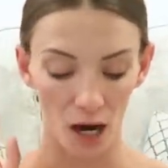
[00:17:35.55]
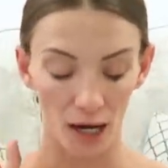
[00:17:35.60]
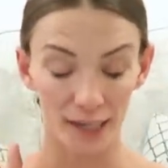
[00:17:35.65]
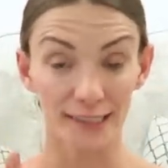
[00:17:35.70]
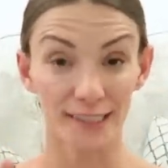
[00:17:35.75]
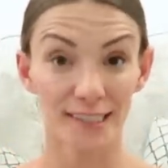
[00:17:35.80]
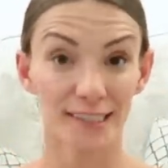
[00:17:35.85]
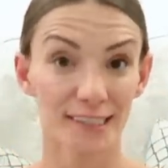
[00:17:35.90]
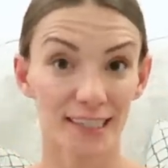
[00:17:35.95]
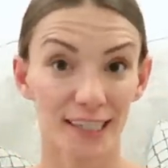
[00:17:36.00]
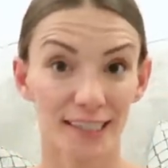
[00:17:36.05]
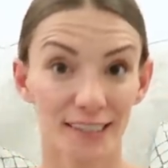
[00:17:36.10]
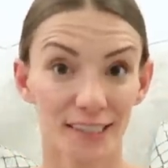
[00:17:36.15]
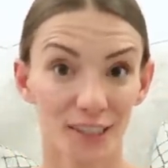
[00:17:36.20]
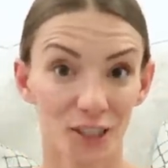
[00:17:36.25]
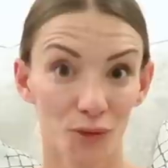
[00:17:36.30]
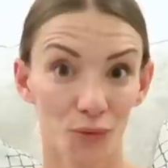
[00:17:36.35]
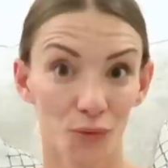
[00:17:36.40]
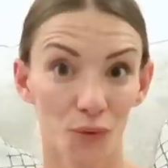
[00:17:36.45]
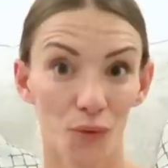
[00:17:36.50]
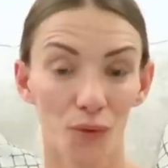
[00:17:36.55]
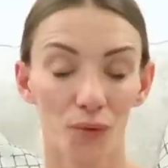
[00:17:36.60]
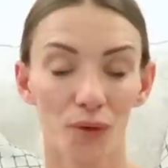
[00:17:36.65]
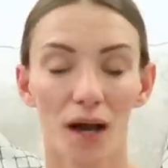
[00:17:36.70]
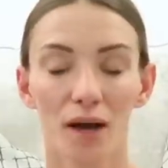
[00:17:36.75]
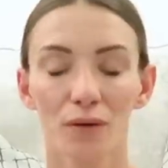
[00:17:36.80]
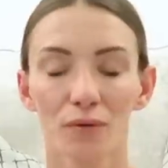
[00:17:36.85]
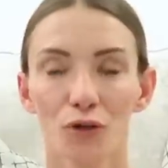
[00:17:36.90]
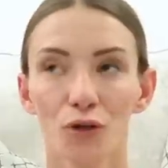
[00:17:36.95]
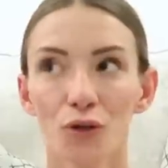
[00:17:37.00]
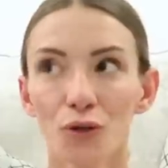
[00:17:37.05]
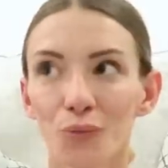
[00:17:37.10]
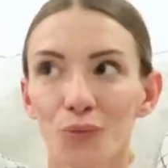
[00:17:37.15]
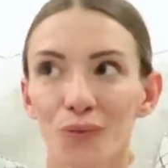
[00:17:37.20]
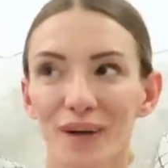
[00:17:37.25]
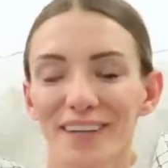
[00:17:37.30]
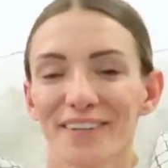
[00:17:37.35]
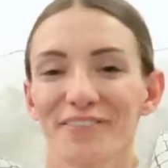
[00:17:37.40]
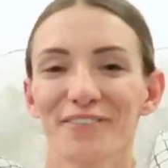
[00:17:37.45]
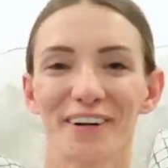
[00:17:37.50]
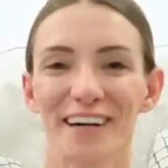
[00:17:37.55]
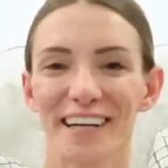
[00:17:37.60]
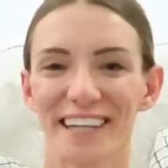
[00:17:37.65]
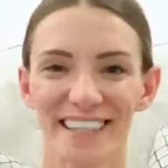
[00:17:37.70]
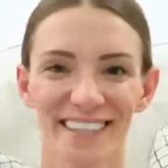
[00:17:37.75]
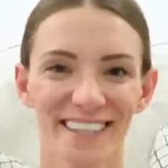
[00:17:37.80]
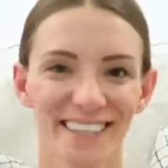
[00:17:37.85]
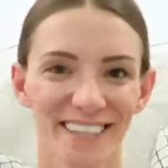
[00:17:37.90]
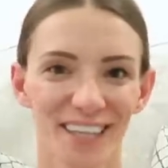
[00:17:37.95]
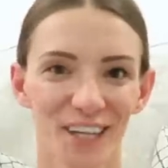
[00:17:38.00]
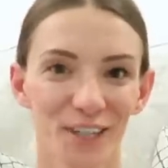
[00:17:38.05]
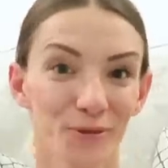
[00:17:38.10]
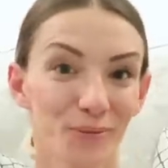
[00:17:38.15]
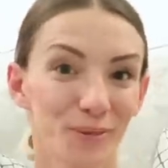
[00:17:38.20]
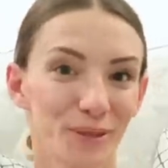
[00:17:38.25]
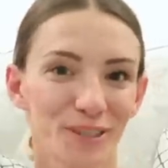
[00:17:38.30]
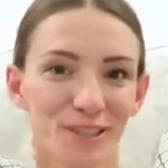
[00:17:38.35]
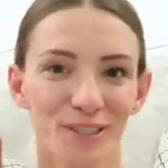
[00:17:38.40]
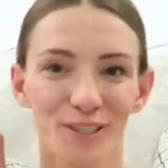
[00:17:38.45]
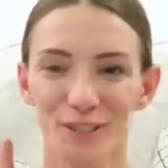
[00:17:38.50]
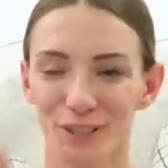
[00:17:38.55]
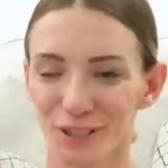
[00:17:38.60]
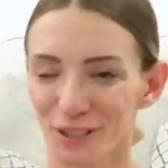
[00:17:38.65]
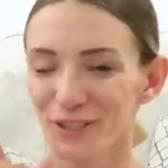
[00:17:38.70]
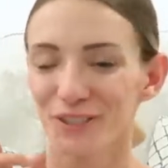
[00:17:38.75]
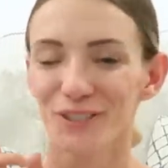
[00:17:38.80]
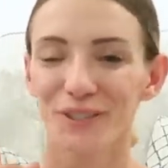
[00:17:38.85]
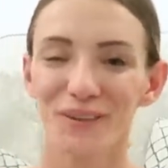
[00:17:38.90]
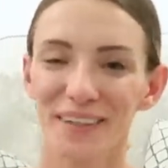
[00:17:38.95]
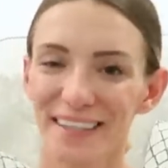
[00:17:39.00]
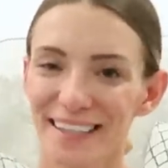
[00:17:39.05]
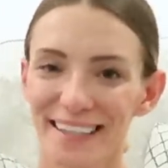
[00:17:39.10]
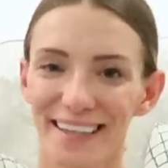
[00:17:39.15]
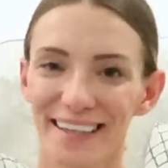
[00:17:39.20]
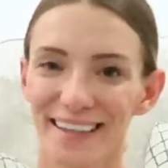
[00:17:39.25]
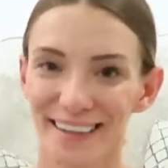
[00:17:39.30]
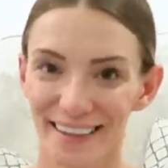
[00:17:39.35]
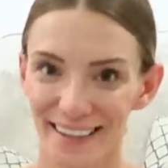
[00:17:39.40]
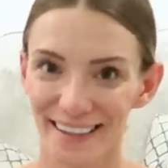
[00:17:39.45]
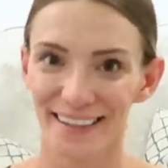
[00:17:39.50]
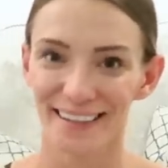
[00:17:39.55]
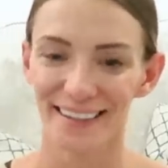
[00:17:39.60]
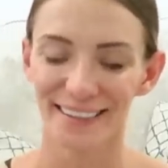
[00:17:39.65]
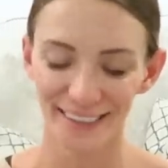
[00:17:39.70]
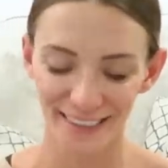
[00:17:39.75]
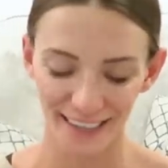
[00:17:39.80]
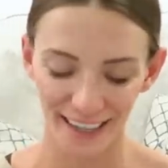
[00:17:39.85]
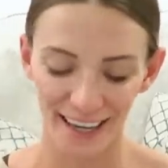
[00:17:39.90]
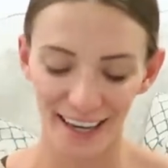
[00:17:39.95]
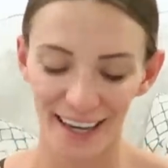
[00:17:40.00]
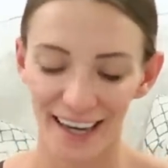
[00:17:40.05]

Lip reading: I did say to you all that I couldn't wait for IKEA to open just so I could get these,